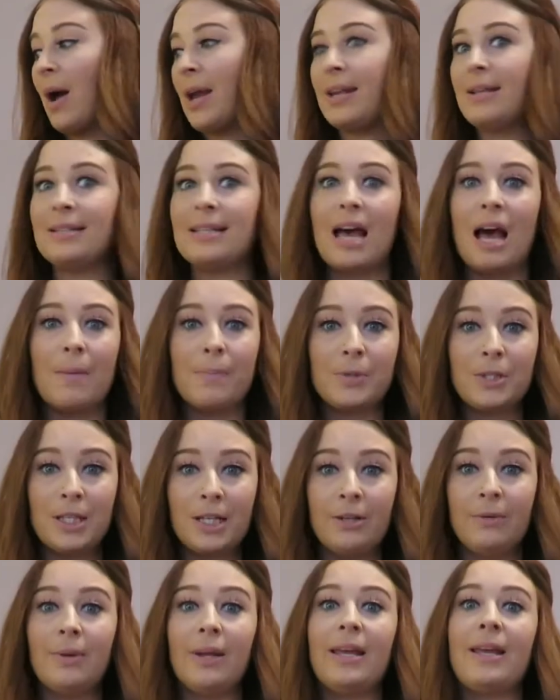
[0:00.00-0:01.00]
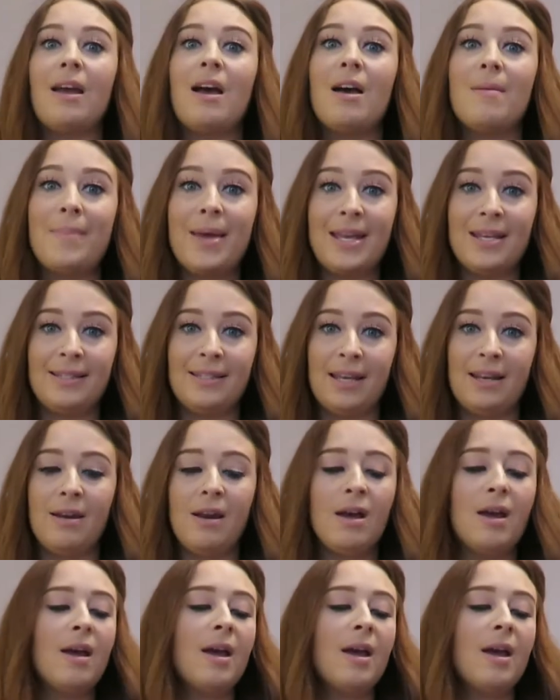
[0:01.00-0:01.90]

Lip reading: and it's absolutely amazing.